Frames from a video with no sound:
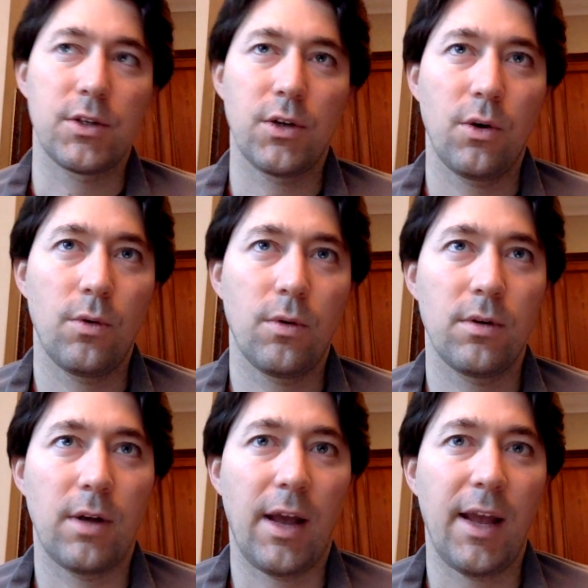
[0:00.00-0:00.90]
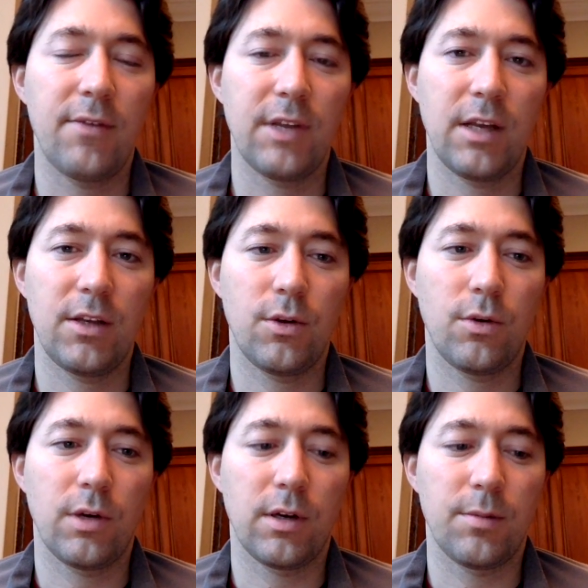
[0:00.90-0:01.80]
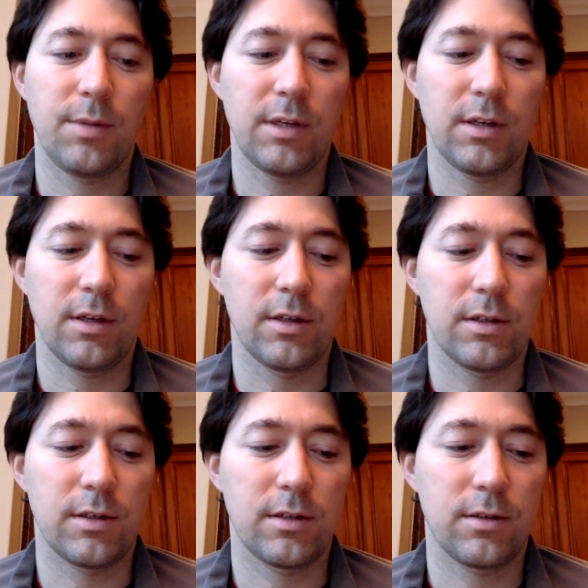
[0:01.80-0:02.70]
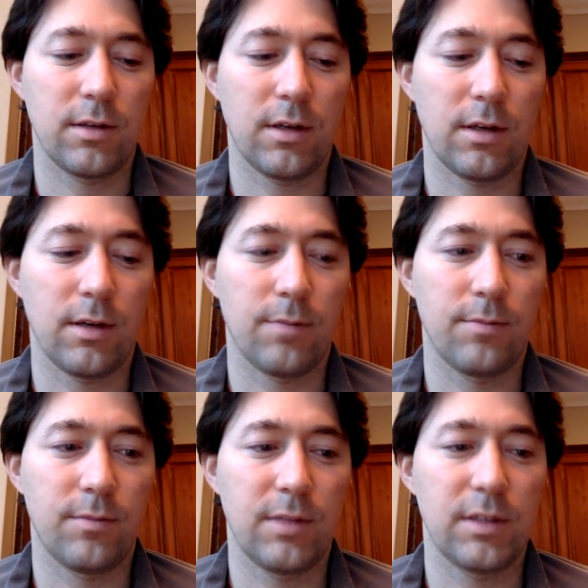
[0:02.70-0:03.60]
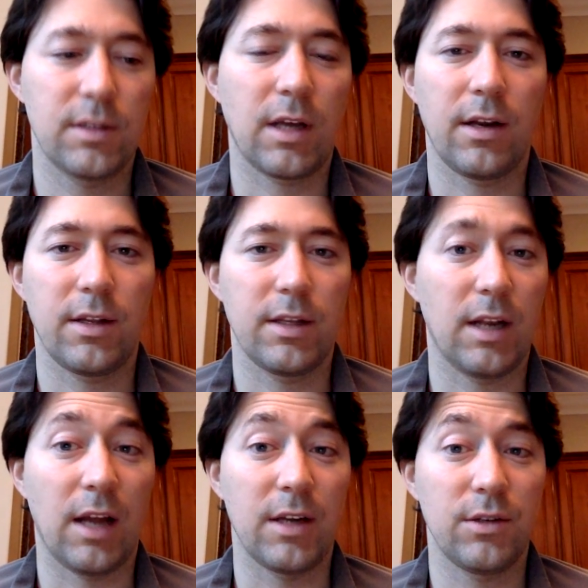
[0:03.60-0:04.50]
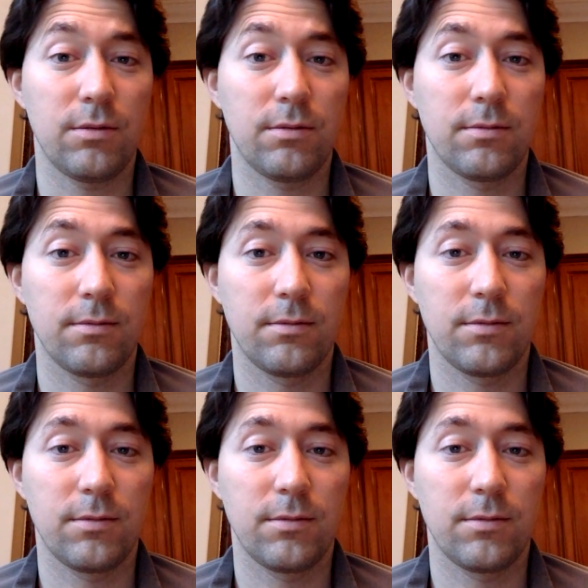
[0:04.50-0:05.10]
Yeah, so I advocate yoga because this is the kind of thing that I do.